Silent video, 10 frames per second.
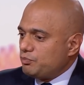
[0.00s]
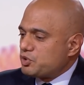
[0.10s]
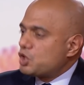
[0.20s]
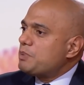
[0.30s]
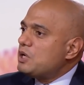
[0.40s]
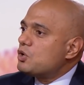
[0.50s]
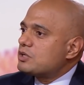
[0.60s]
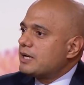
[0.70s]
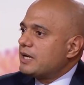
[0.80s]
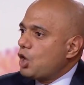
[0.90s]
should be
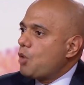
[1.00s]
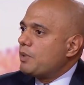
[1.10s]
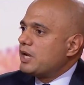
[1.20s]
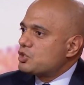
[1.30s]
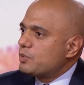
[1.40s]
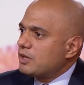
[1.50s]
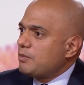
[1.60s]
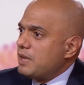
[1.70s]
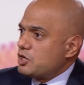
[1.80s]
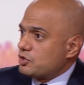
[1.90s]
looked at in combination with other
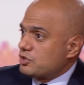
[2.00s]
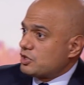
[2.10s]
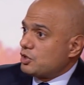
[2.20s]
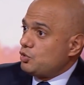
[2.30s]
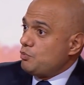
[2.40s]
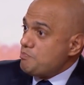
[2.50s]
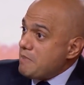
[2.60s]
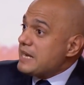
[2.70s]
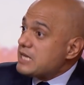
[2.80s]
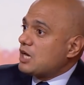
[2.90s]
measures. So
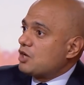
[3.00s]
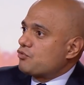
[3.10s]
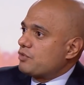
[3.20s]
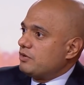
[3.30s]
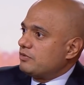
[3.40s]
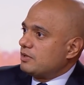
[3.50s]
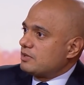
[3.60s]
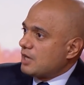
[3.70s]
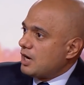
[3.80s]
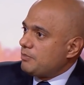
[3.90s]
many countries at the
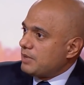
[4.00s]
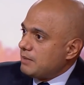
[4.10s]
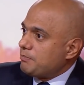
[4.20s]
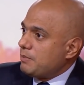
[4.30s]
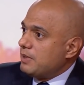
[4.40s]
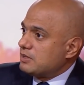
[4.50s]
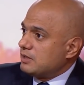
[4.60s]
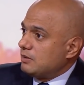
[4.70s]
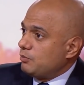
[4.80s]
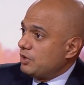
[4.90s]
time they implemented
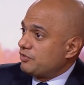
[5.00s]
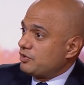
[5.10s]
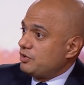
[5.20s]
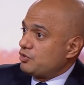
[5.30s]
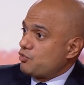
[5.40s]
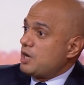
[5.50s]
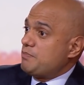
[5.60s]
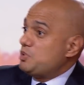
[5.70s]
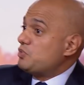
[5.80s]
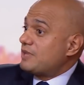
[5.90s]
it was to try
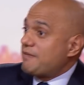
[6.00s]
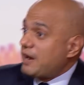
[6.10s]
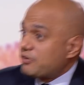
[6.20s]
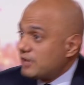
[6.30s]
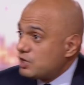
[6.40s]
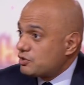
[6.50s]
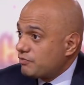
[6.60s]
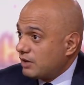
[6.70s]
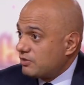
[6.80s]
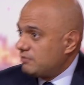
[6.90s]
and boost their vaccination
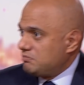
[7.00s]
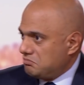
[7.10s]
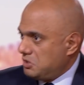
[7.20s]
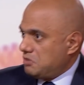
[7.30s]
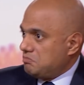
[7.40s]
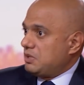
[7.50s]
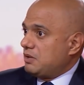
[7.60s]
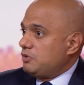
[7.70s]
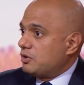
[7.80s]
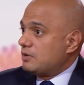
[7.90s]
rates, and you know
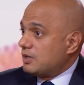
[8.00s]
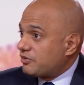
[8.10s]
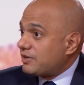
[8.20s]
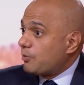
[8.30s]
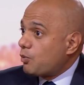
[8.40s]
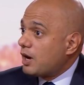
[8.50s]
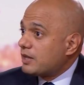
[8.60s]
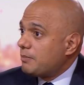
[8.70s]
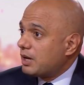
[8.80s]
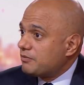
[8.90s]
that you can understand why
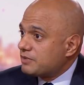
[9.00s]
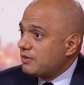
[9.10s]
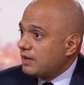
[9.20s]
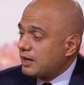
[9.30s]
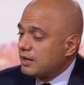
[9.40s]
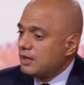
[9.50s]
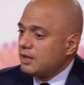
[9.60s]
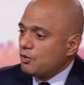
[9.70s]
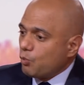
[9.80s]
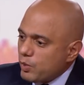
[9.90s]
they might have done that.
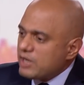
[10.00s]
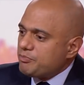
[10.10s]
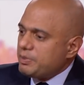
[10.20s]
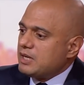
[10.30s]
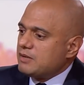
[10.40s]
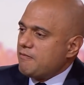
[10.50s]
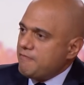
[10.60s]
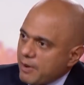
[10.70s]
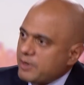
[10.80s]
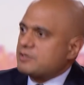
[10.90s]
We've been
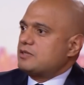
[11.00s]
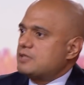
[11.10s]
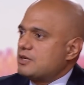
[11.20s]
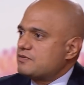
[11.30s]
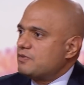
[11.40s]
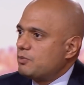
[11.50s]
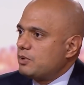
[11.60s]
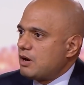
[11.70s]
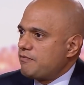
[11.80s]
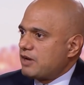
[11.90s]
very successful
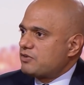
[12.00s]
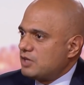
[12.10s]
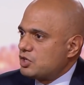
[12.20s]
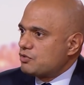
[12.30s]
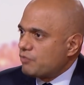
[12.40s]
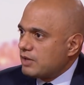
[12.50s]
with our vaccination